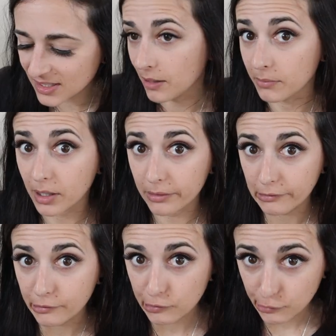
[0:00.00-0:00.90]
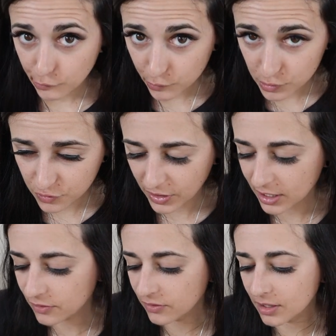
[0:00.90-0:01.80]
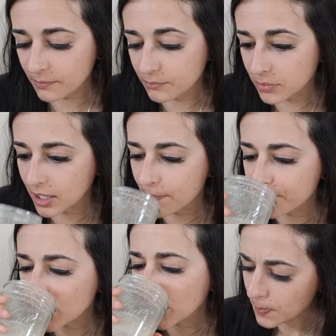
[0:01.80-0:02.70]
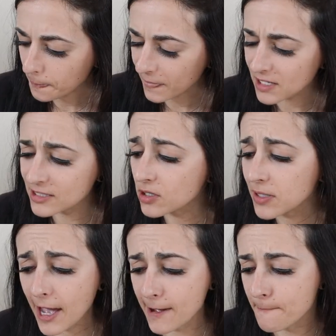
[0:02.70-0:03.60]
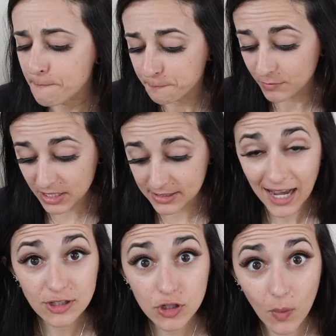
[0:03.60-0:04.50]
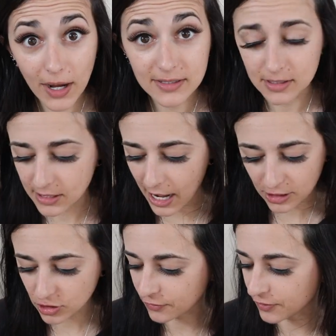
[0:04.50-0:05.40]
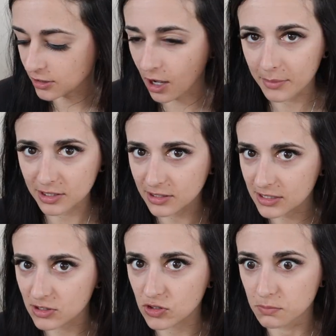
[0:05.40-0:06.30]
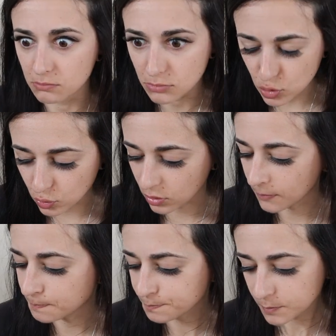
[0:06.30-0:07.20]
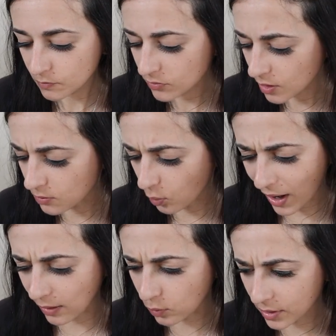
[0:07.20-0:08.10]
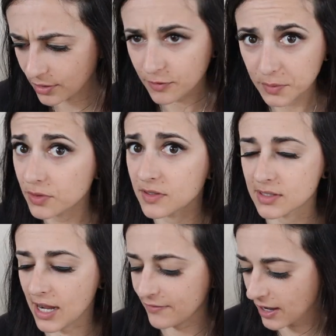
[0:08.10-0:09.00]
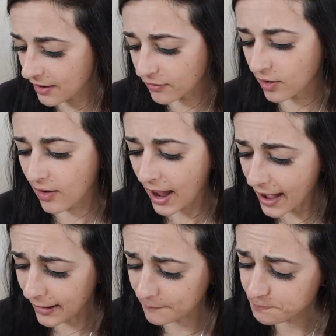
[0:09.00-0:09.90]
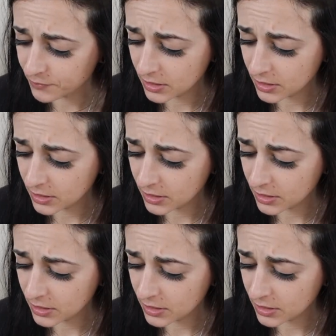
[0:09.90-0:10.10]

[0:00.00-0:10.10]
I'm not a huge fan of it, but it's okay. And texture-wise, it's actually phenomenally smooth. Wow, one of the smoothest I've ever had.